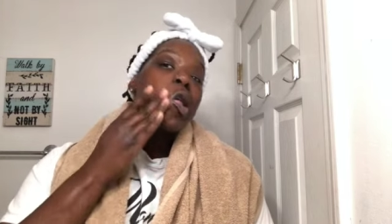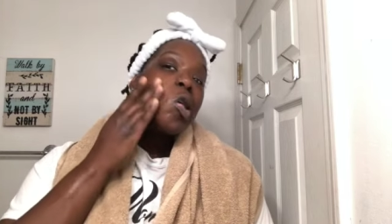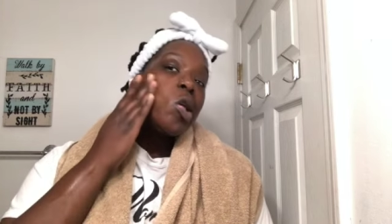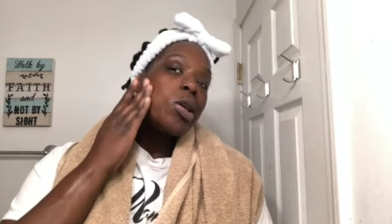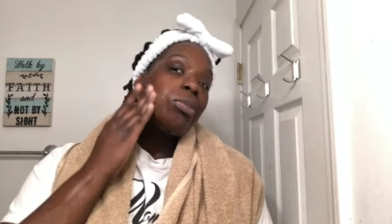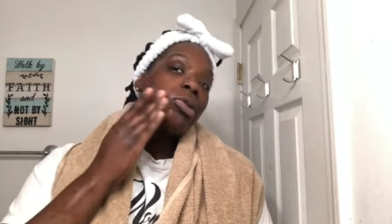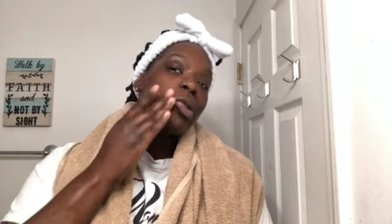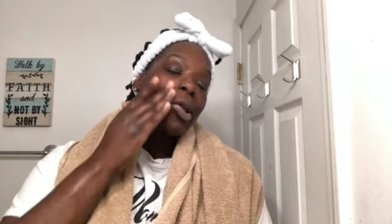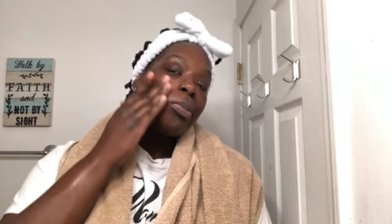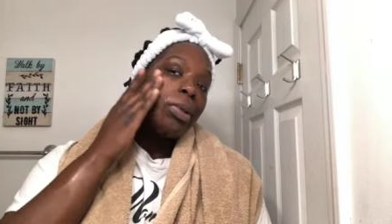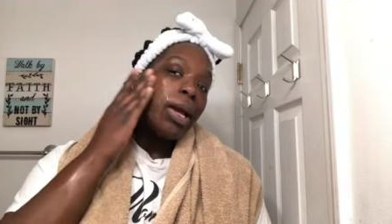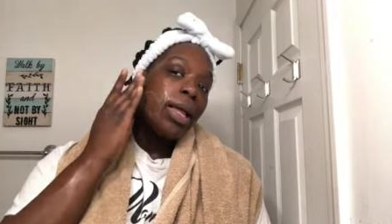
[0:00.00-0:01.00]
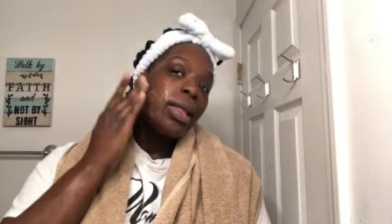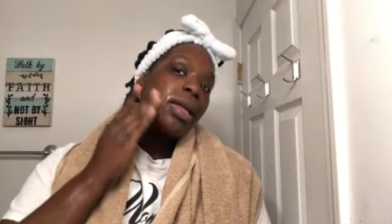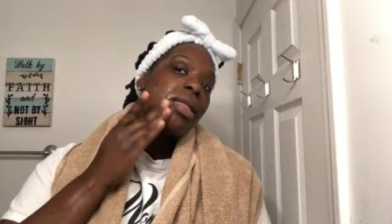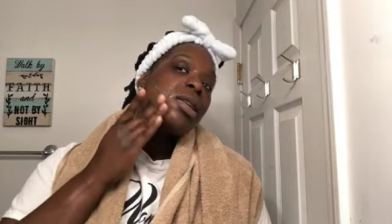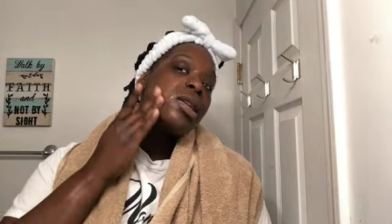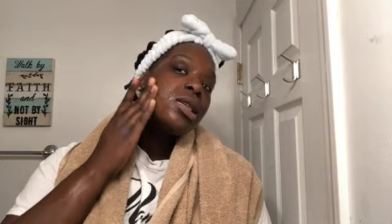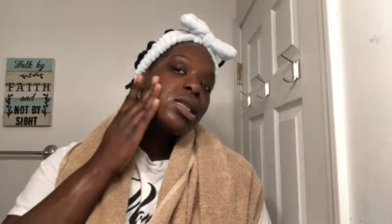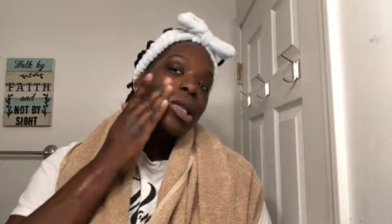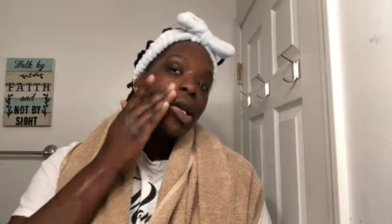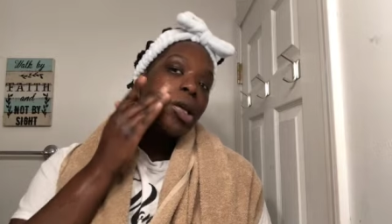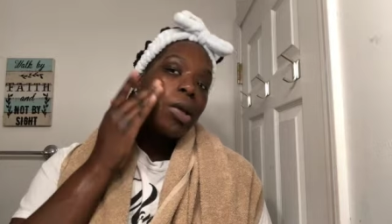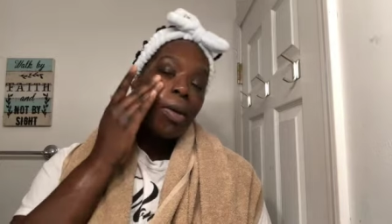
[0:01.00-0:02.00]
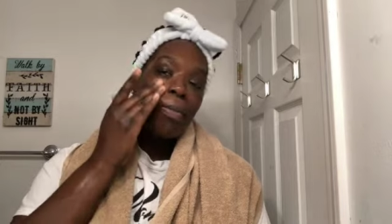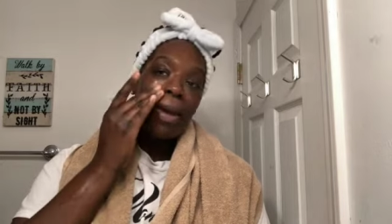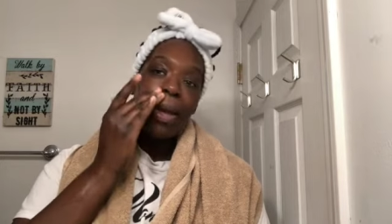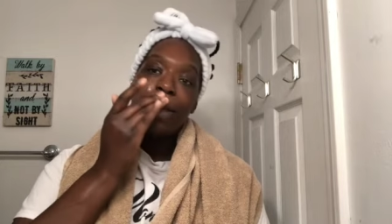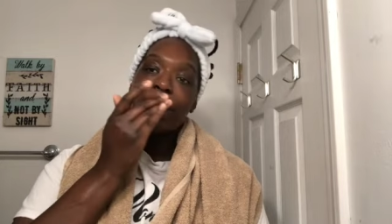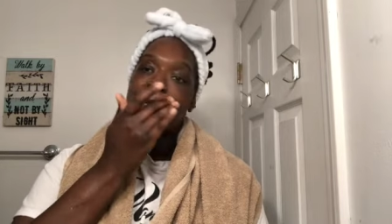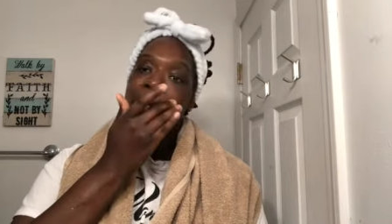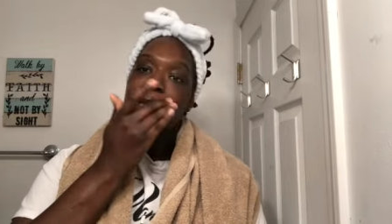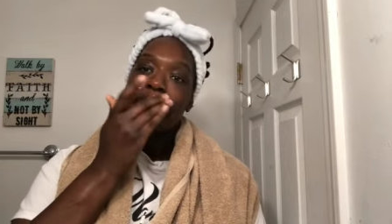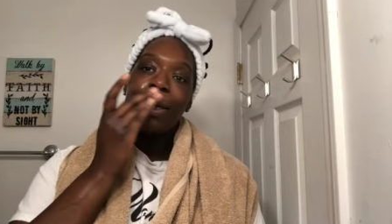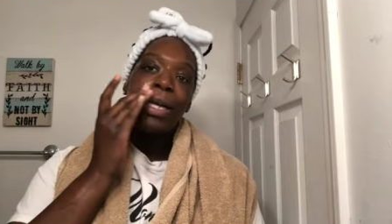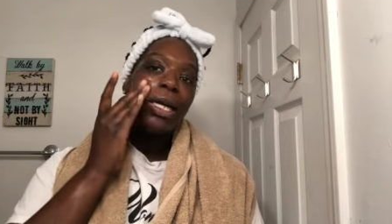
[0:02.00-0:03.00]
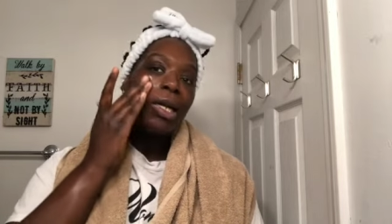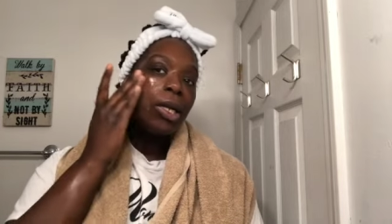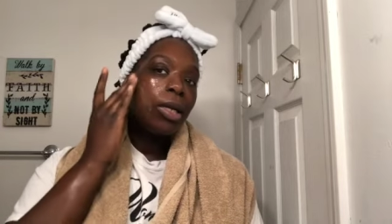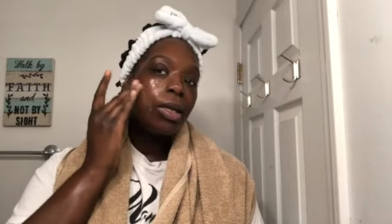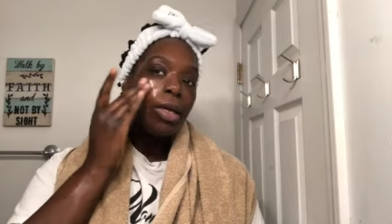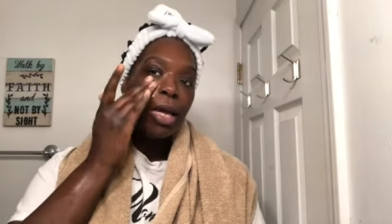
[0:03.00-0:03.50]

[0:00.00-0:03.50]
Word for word: and I'm just going to apply it like this. My hands are clean.